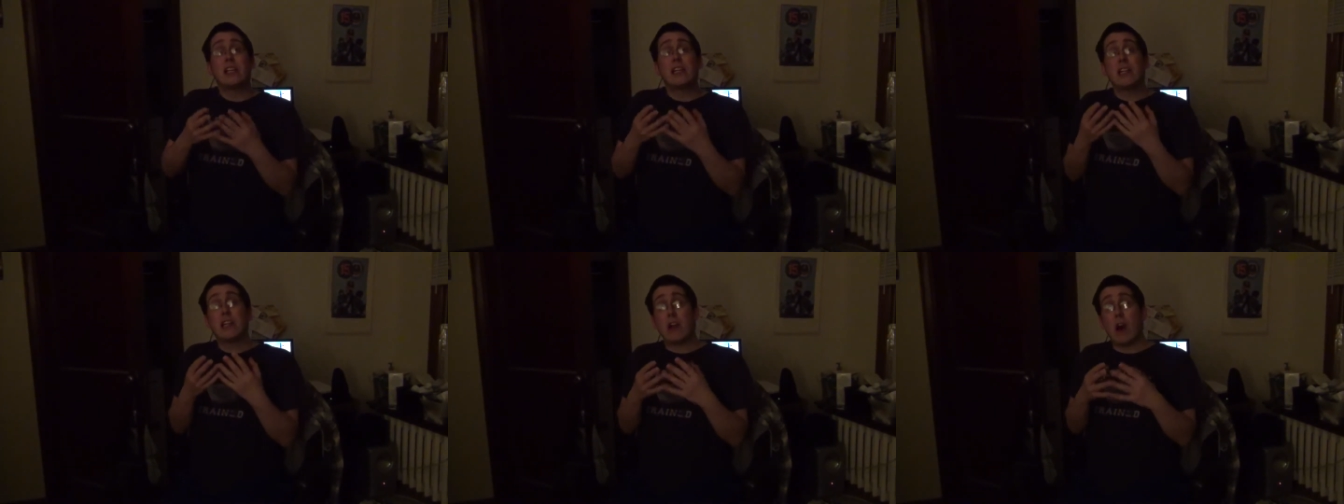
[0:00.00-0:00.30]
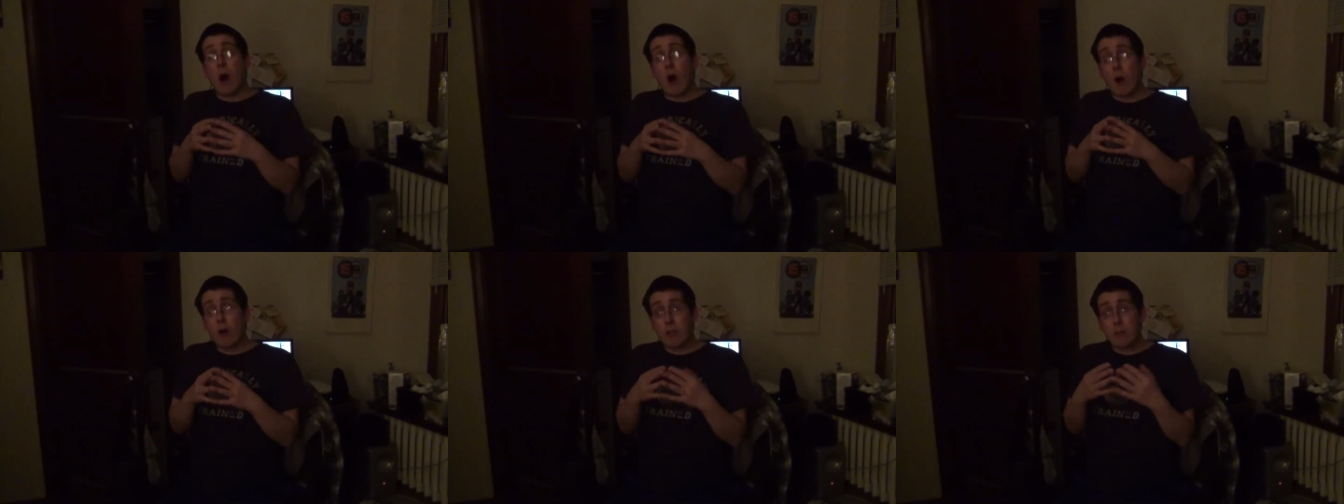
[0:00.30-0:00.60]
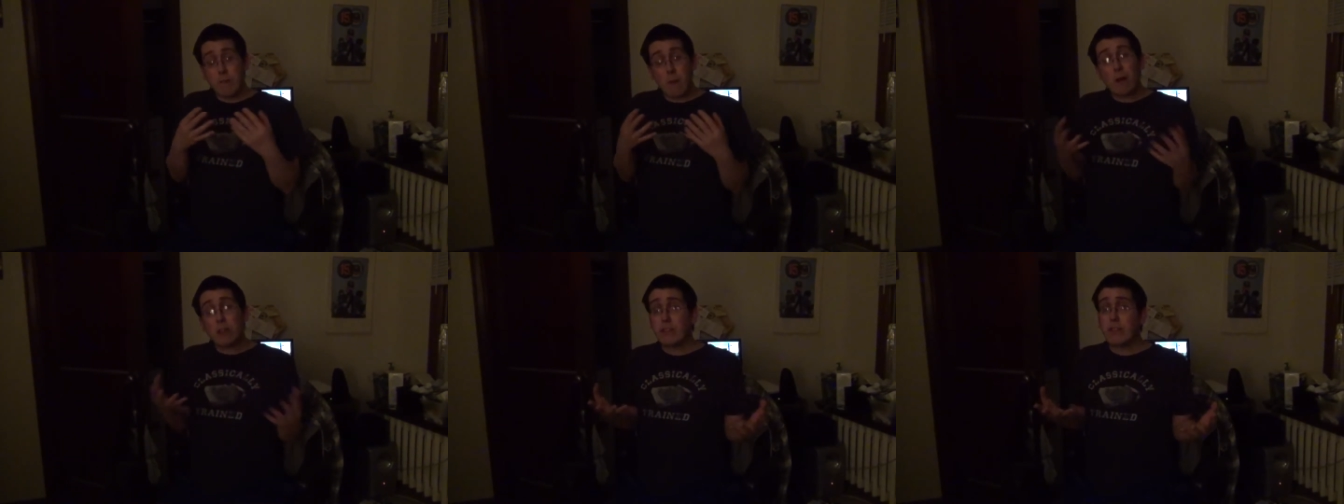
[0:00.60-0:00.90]
You know,
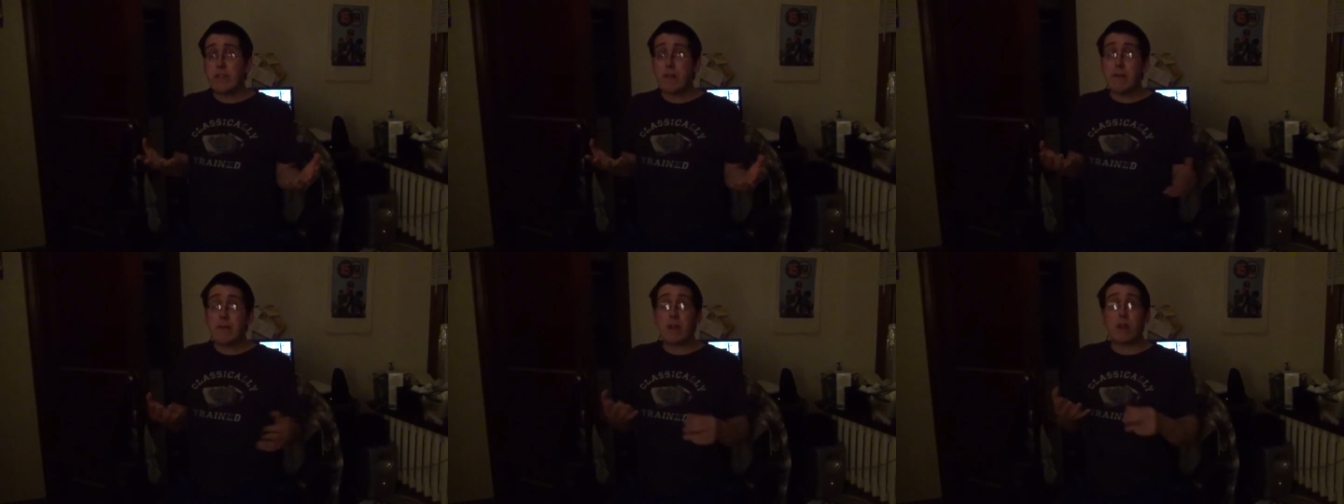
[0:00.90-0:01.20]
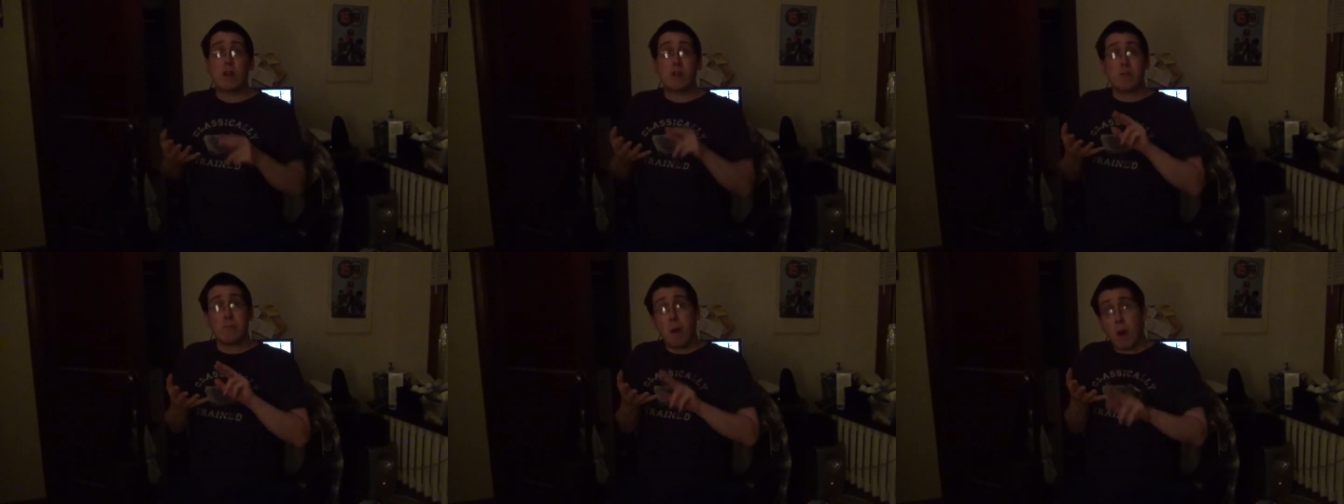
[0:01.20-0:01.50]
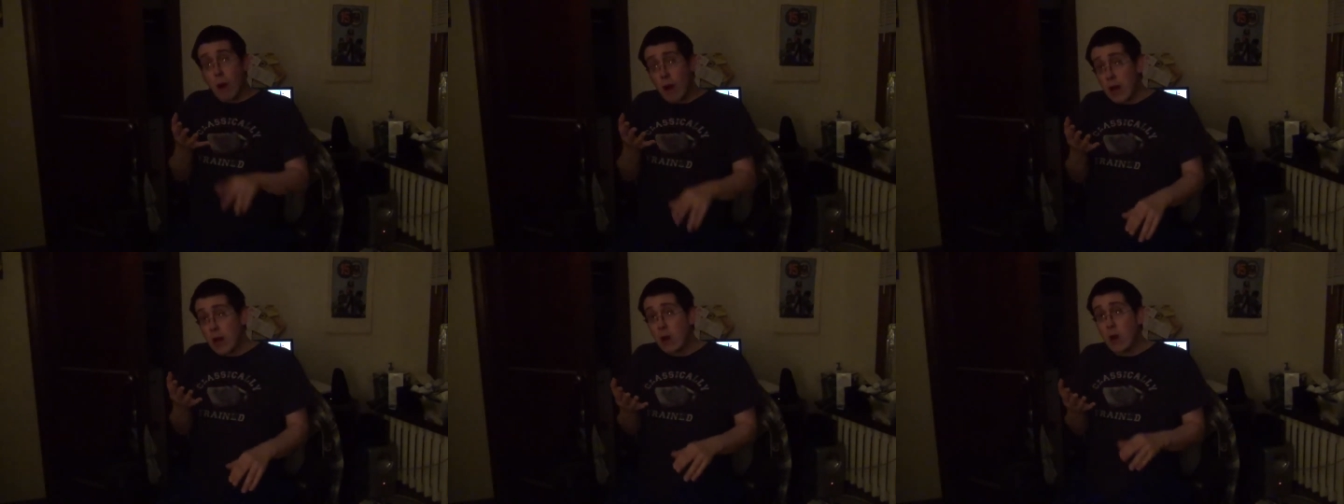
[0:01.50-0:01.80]
most of them. You know, the
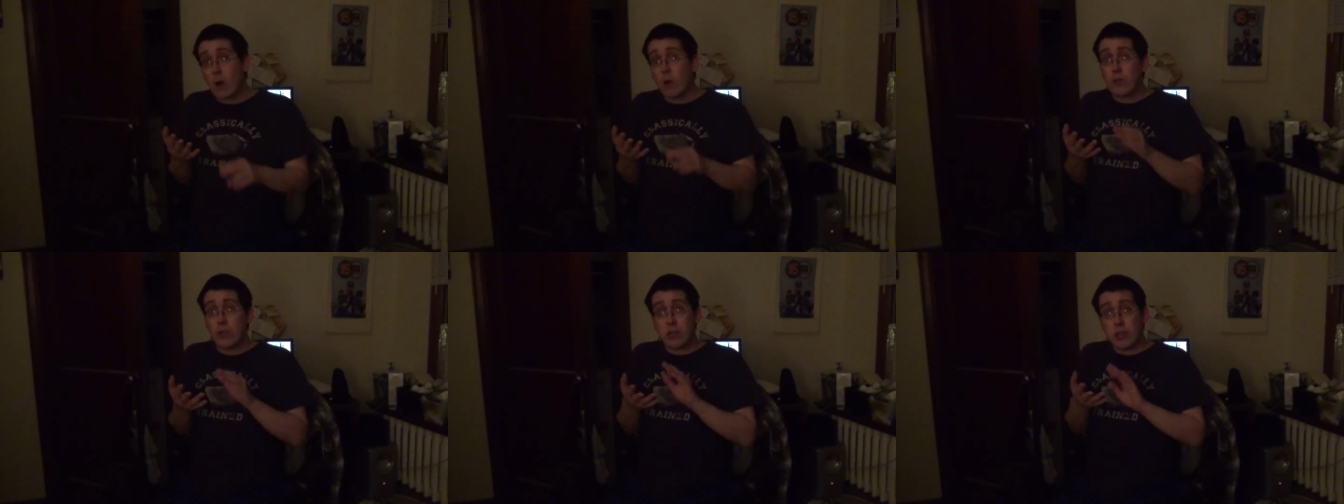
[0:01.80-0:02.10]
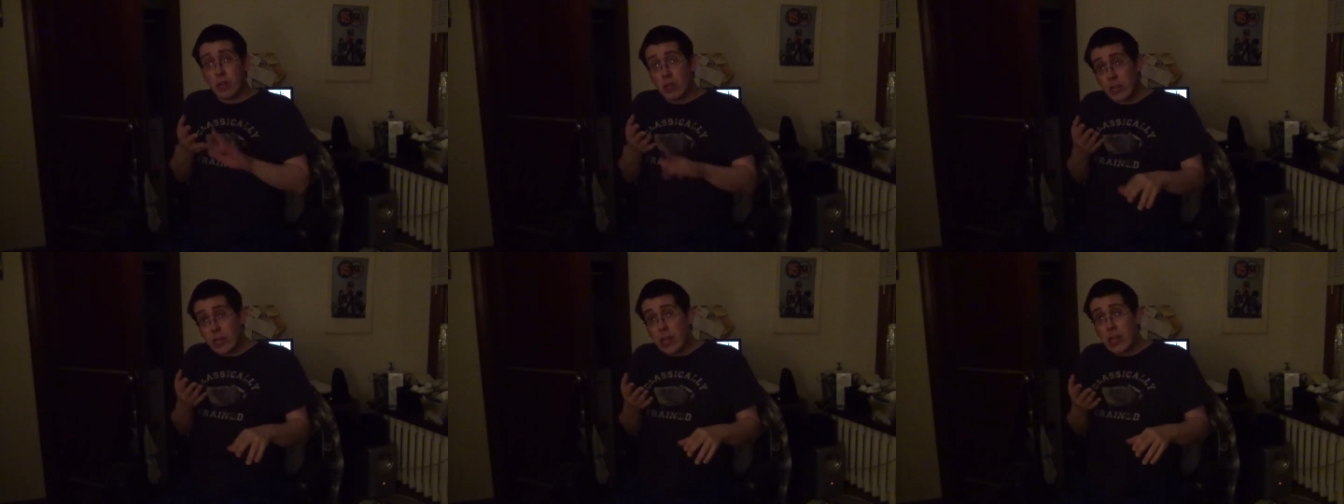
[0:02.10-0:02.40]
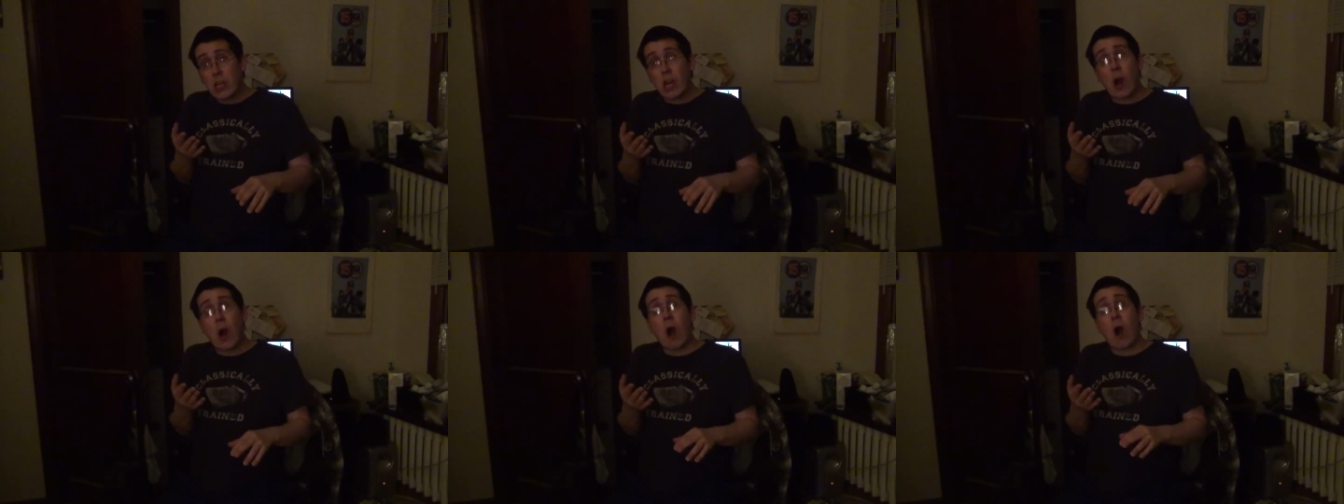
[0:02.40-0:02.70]
Mario, the
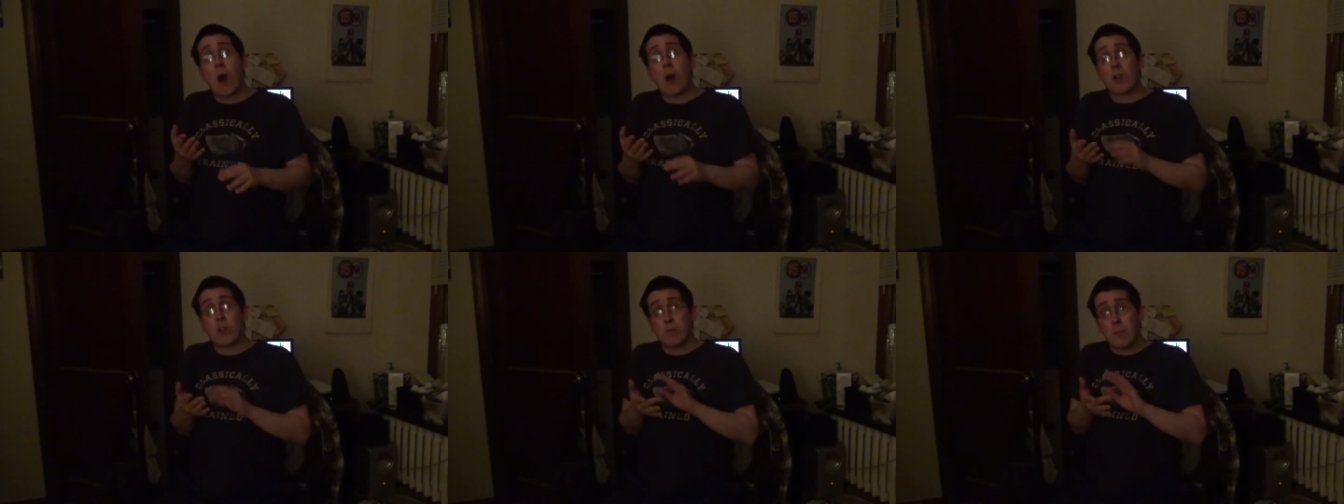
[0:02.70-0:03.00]
Donkey Kong,